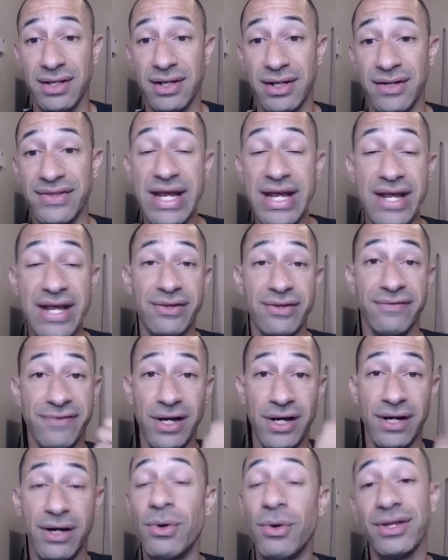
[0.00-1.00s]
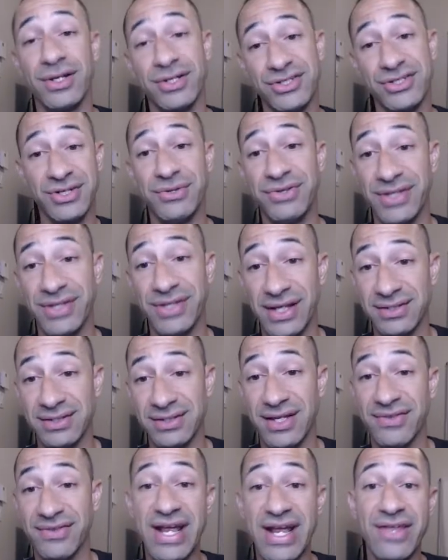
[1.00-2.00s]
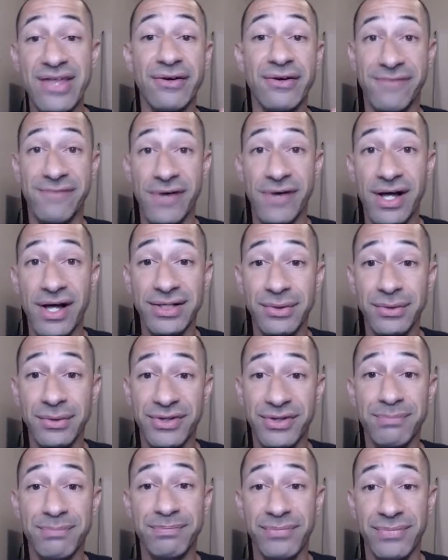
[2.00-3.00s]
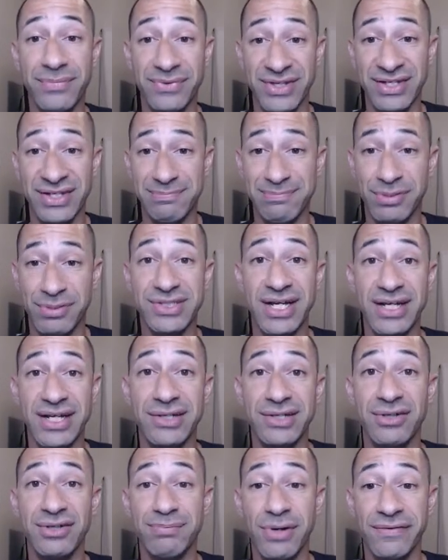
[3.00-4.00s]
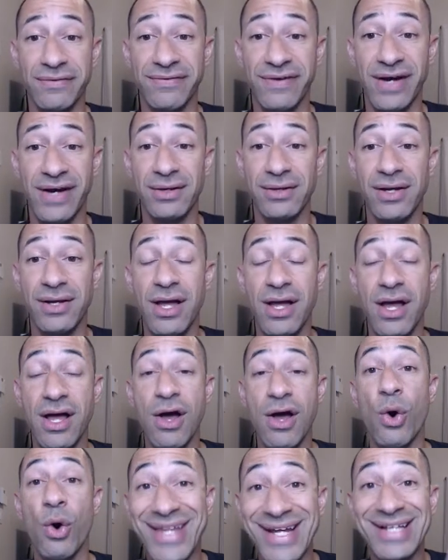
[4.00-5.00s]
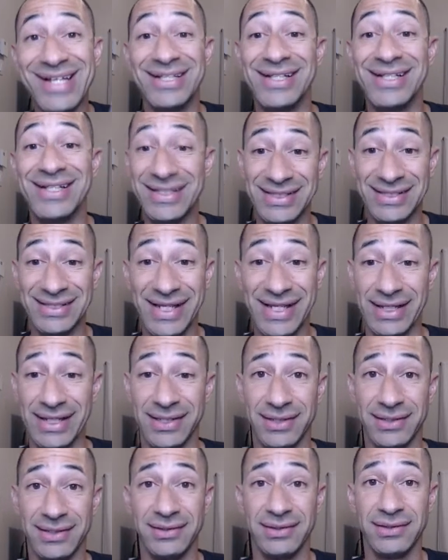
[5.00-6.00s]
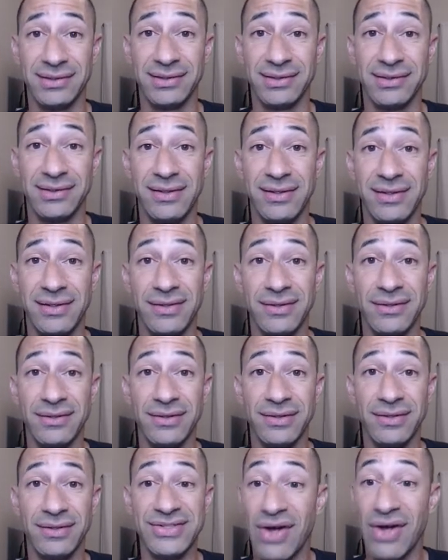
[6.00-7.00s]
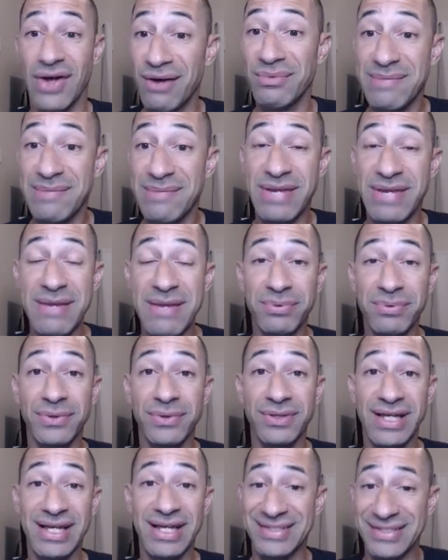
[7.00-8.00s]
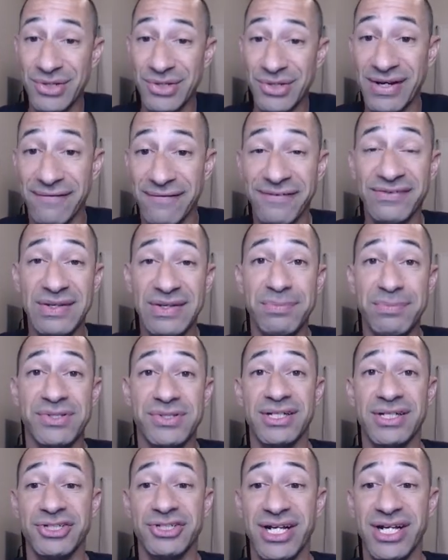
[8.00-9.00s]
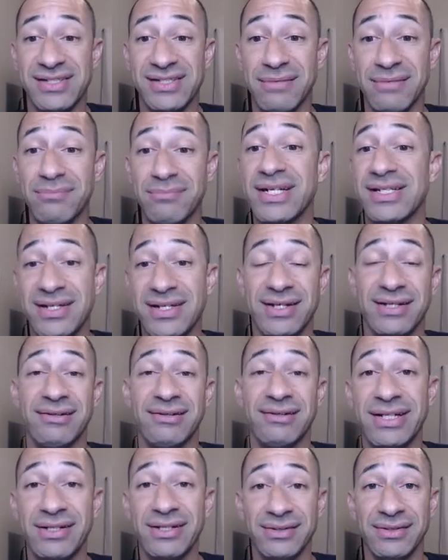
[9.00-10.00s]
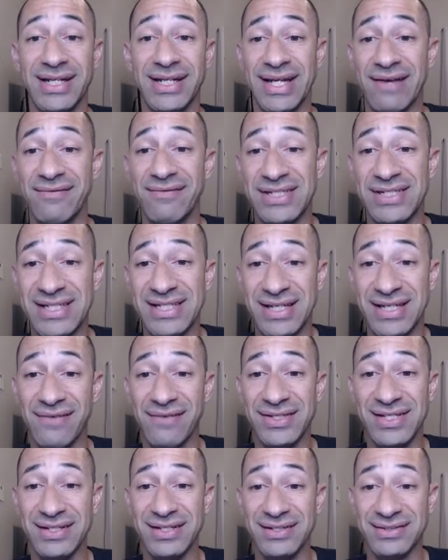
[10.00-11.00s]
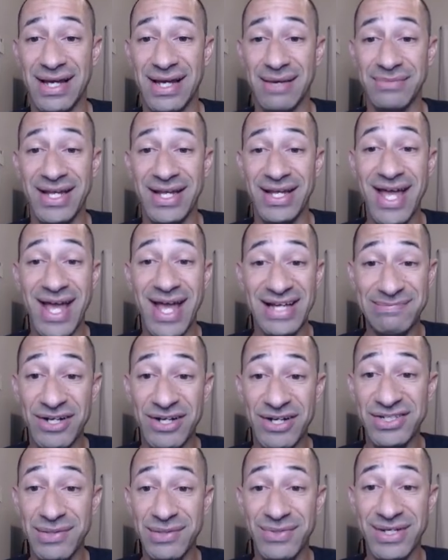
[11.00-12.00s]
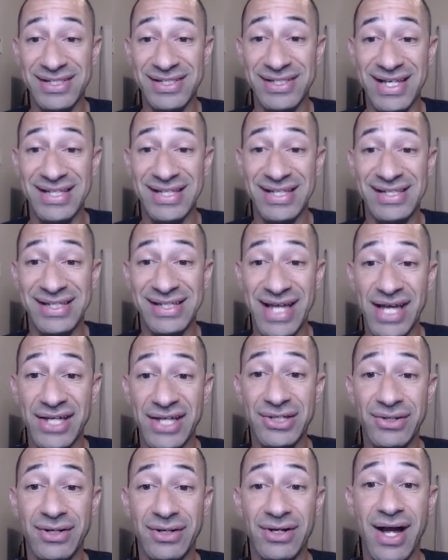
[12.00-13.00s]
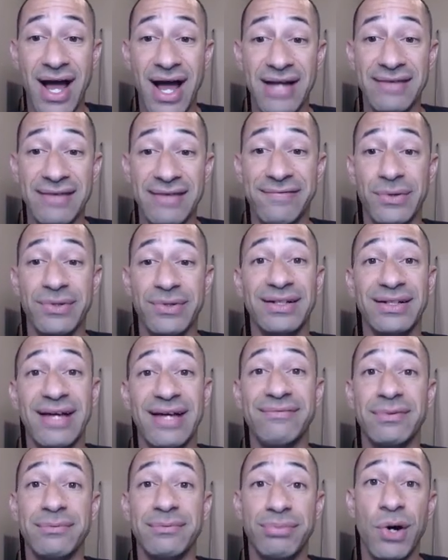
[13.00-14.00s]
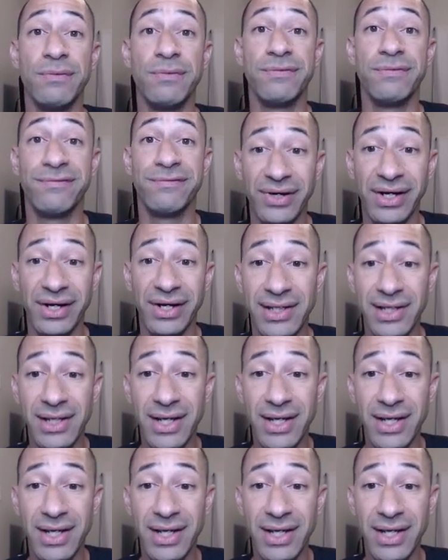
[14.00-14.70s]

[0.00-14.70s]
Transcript: They either well, there's two things. They either follow this particular profile or they click the link. So how many people, you got a 50% chance somebody's going to click your link every single time, especially when it says get your iPhone 11 Pro free.